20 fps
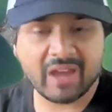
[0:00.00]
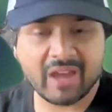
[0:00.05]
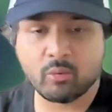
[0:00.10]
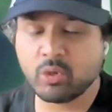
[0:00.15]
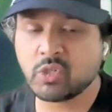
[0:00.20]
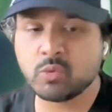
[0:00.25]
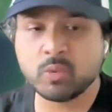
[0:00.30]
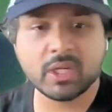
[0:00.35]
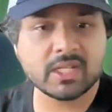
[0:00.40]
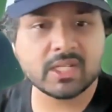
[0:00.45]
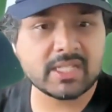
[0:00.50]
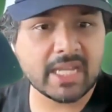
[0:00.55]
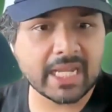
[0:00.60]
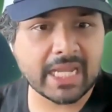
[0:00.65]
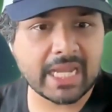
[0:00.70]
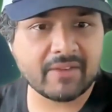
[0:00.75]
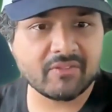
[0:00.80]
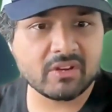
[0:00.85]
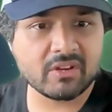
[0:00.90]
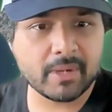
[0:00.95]
I wish we could
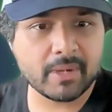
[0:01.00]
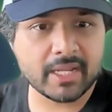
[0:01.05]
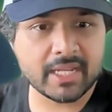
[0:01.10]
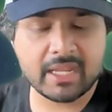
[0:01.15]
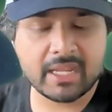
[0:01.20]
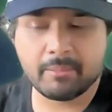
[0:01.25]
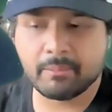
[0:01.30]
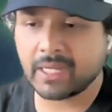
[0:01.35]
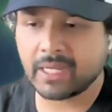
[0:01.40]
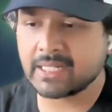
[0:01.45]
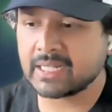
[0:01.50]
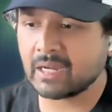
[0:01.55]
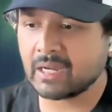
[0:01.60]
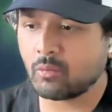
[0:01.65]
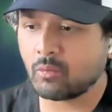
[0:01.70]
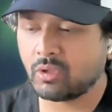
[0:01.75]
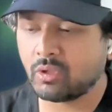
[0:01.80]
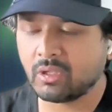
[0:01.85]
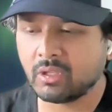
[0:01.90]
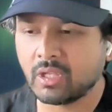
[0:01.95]
take everybody, but
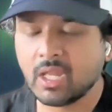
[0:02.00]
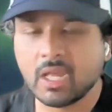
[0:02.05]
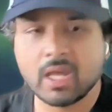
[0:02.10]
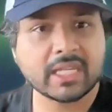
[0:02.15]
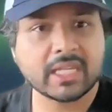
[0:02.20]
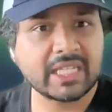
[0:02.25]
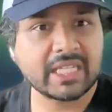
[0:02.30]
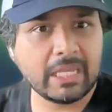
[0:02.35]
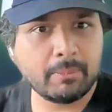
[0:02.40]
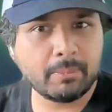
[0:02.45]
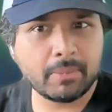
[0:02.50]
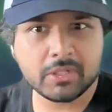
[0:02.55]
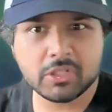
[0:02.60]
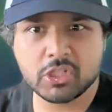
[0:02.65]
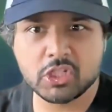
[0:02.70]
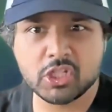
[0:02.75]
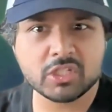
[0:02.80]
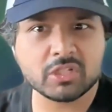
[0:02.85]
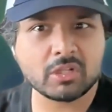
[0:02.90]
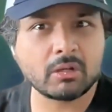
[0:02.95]
we'll keep
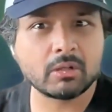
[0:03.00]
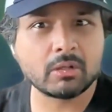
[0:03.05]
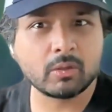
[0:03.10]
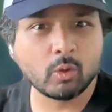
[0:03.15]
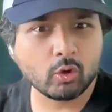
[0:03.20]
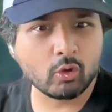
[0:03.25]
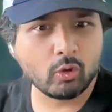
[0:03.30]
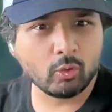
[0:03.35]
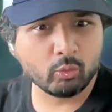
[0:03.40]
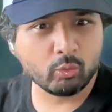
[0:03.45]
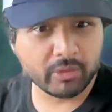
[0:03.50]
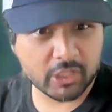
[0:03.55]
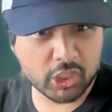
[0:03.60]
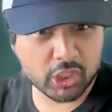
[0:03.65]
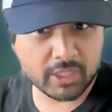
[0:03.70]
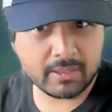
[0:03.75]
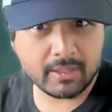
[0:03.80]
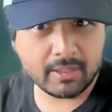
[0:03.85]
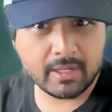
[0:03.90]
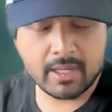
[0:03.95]
it to just our local
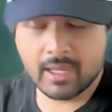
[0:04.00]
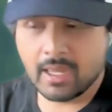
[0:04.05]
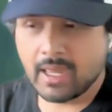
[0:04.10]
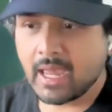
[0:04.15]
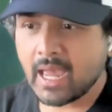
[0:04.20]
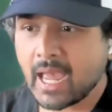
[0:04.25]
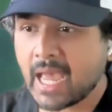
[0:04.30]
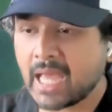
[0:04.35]
region,